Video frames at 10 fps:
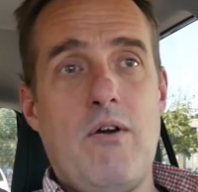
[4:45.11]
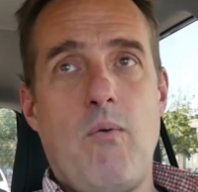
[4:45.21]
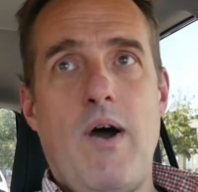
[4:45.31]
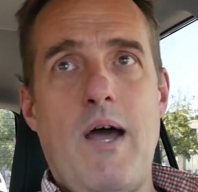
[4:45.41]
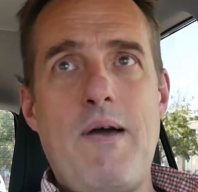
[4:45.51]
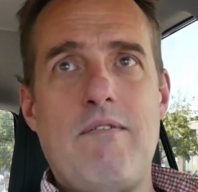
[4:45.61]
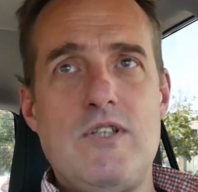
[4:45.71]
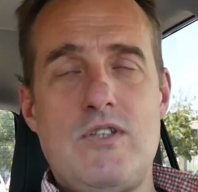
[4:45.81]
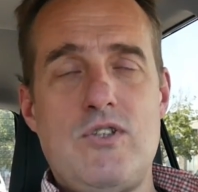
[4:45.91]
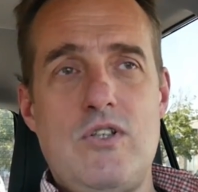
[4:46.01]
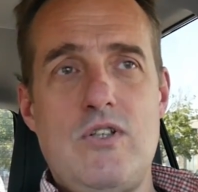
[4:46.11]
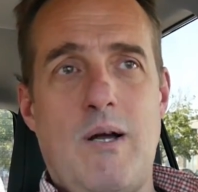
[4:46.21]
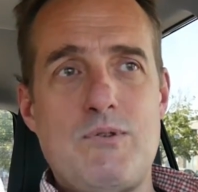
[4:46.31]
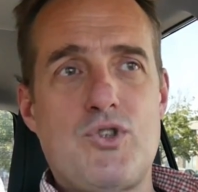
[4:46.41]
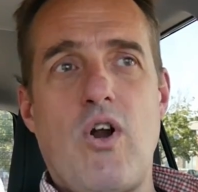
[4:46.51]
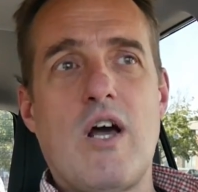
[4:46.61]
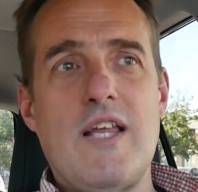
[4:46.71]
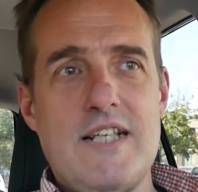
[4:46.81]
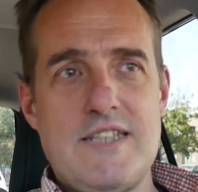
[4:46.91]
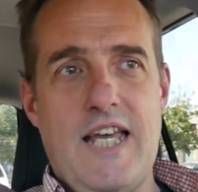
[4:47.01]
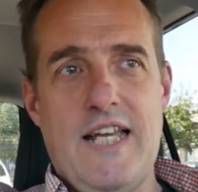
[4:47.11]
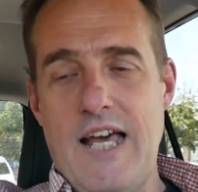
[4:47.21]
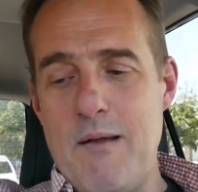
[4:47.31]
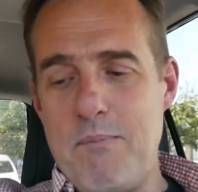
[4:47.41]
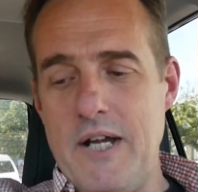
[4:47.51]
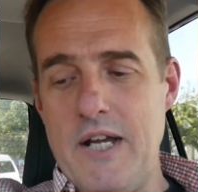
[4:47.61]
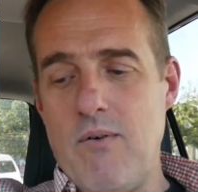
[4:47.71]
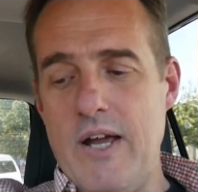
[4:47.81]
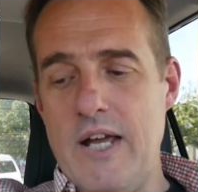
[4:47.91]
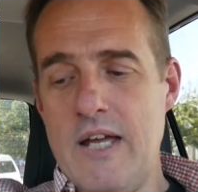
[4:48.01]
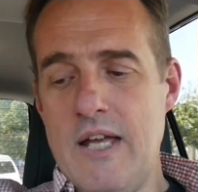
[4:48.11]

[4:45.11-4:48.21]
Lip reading: why I'm struggling saying that, but anyway,